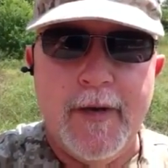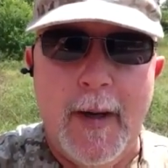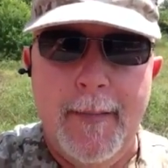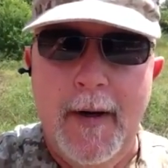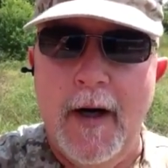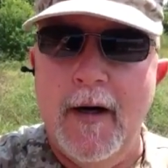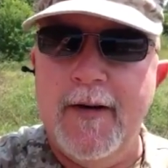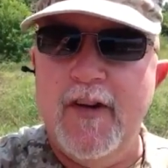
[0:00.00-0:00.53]

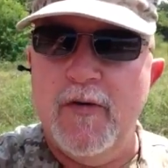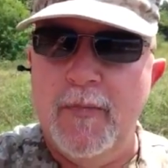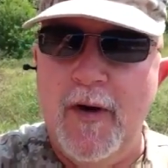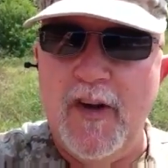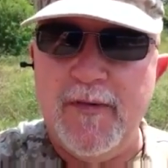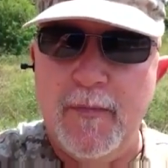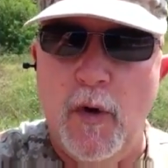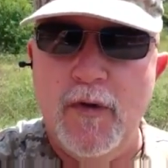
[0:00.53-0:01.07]
America's
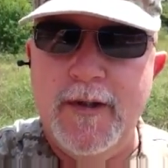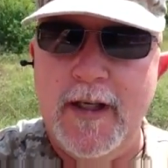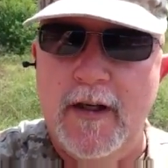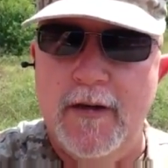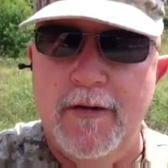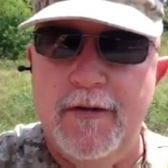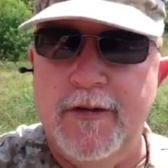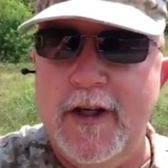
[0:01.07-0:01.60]
Best
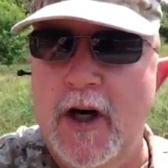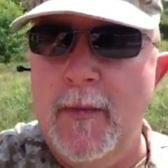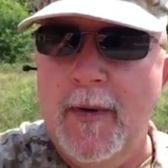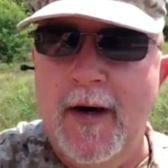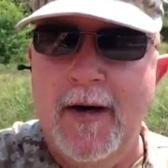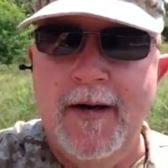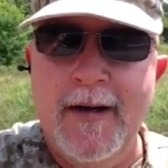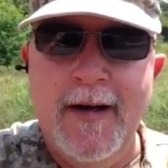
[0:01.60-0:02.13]
Motel in
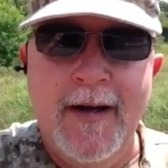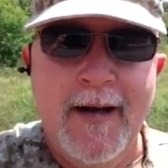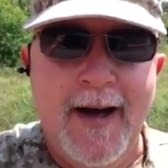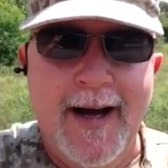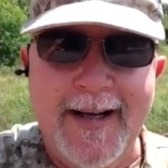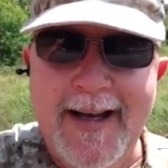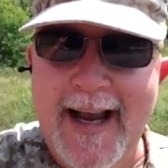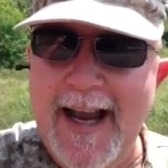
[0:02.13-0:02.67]
Selma.
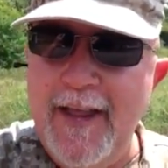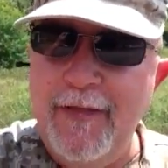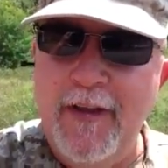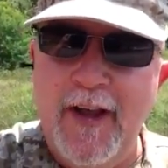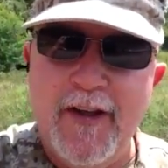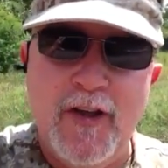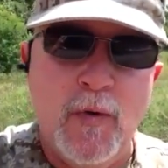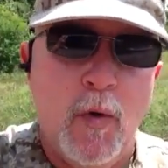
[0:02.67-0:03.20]
I can't
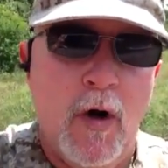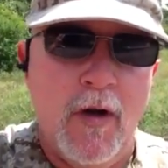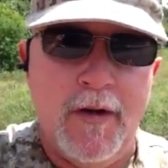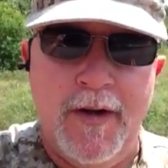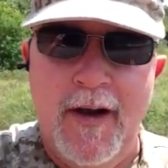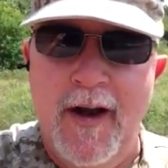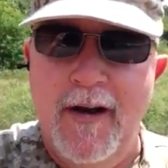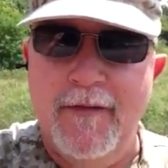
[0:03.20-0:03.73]
thank you
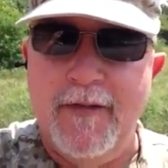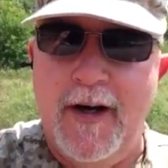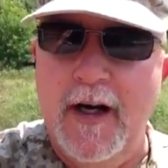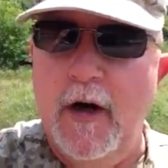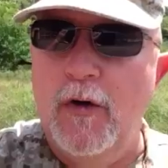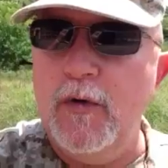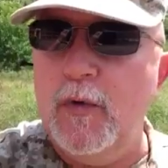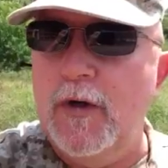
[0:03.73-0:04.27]
all enough. I
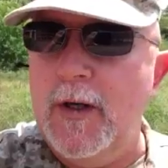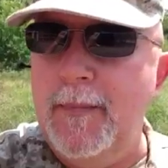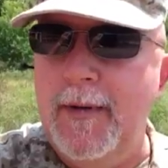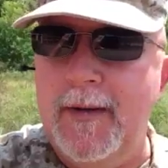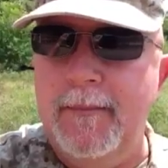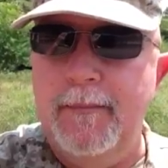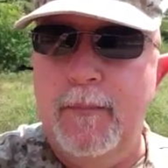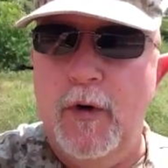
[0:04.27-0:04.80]
also want
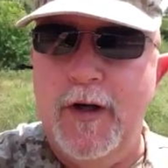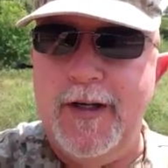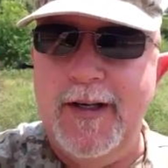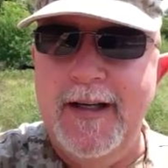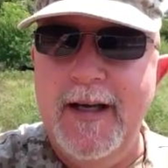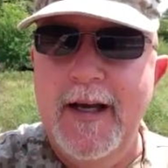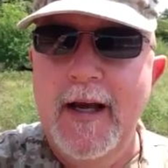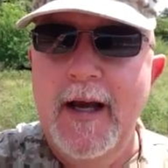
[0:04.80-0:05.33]
to put
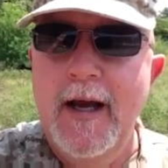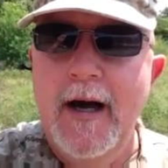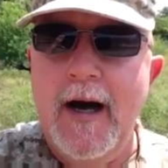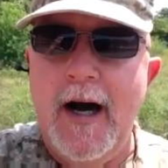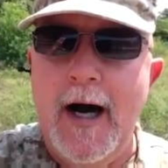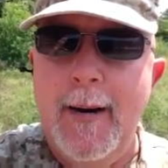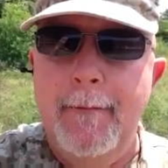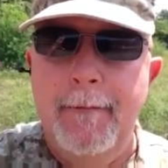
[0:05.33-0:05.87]

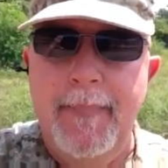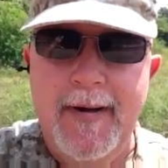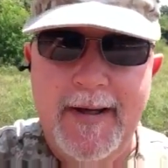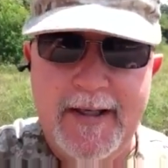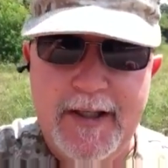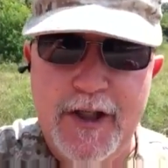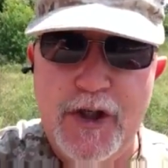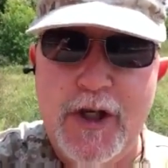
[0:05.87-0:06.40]
a
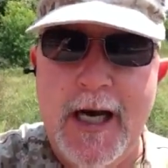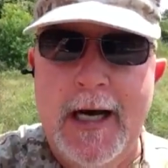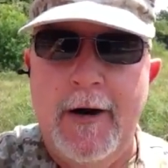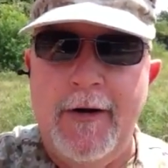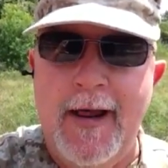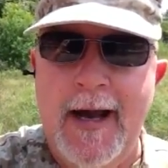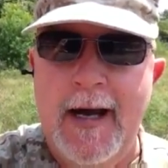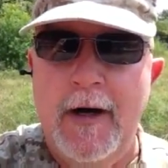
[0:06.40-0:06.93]
big
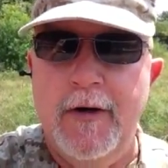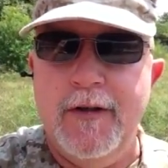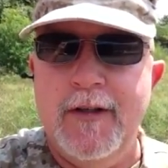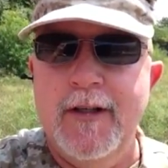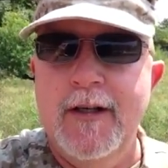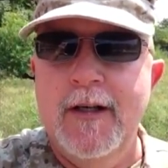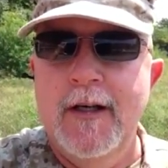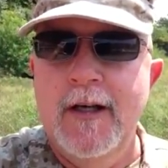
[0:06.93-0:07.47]
shout out
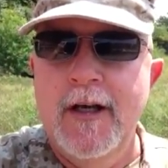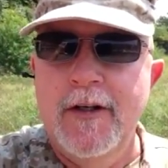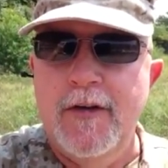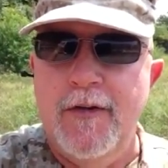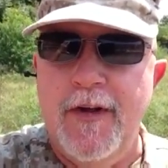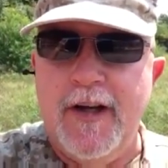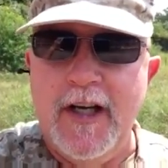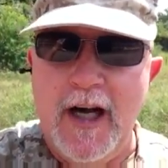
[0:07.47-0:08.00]

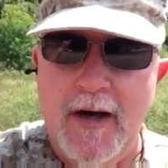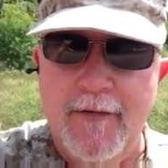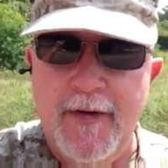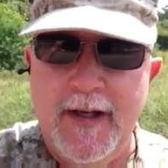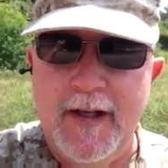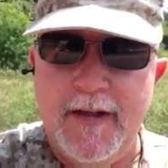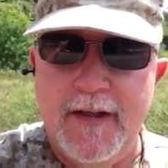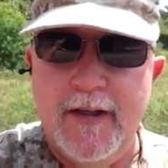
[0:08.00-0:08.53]
to the
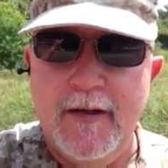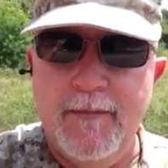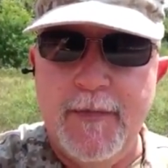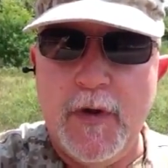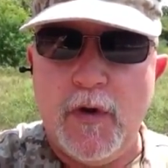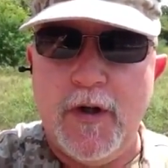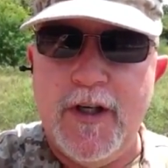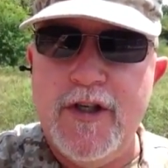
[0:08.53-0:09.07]
Covenant
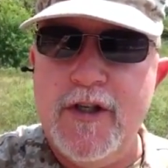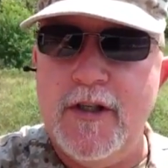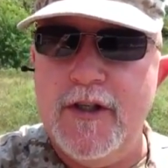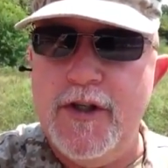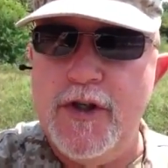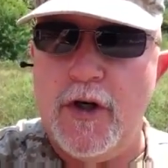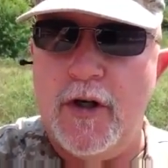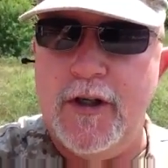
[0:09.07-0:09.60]

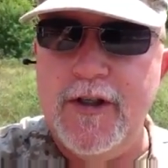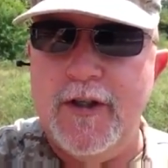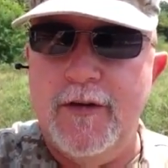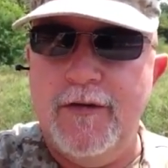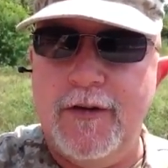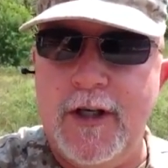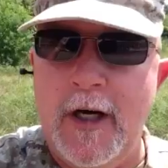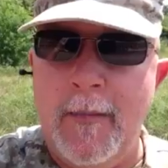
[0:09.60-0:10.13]
Christian Church in
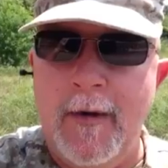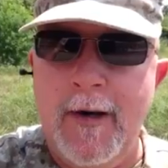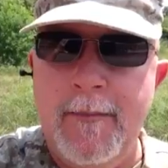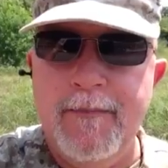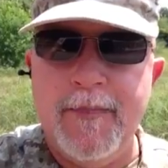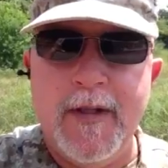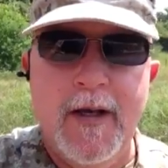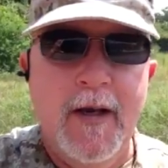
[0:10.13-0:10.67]
Selma.
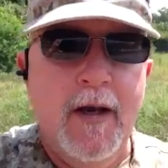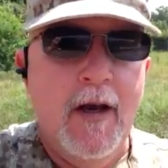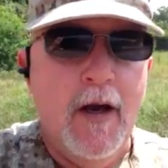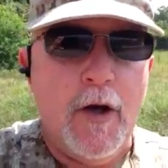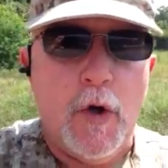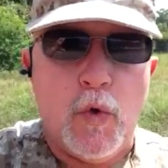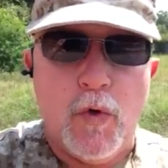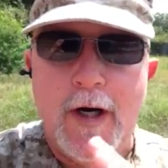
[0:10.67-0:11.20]

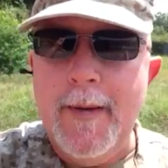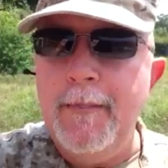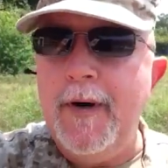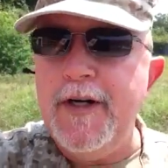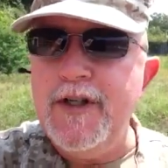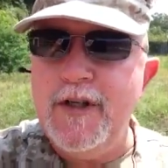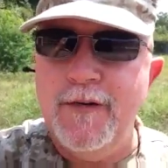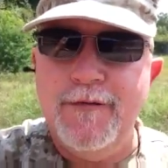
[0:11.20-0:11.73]
Great
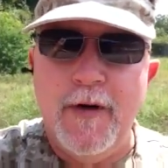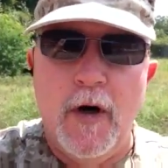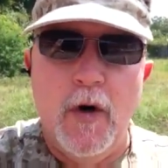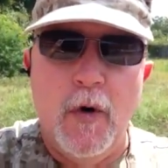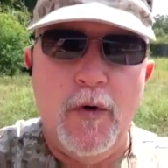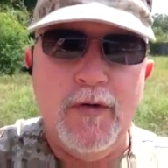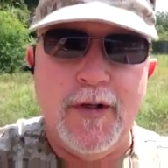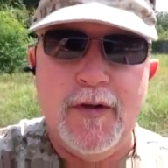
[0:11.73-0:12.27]
bunch of
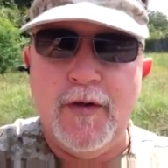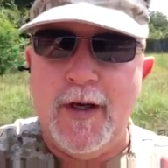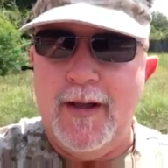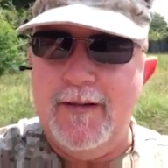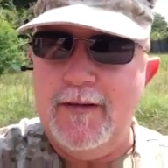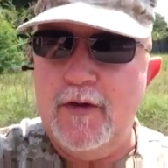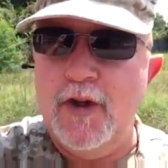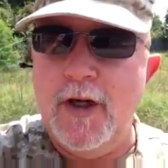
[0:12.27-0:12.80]
folks. It
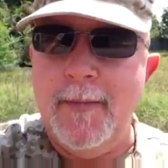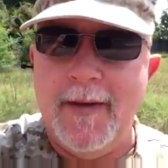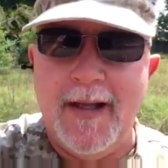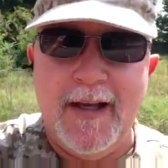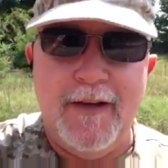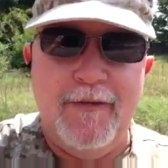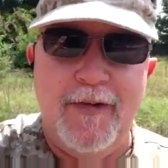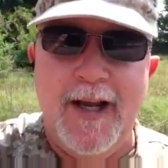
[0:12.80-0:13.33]
treated me
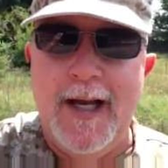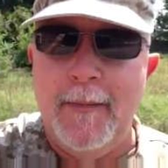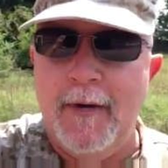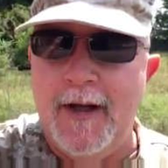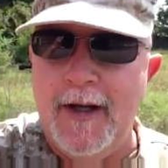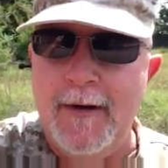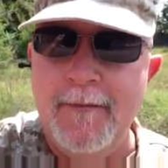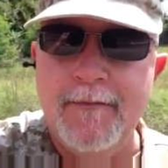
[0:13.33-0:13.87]
like
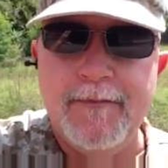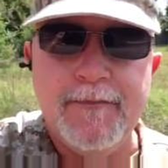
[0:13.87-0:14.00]
family.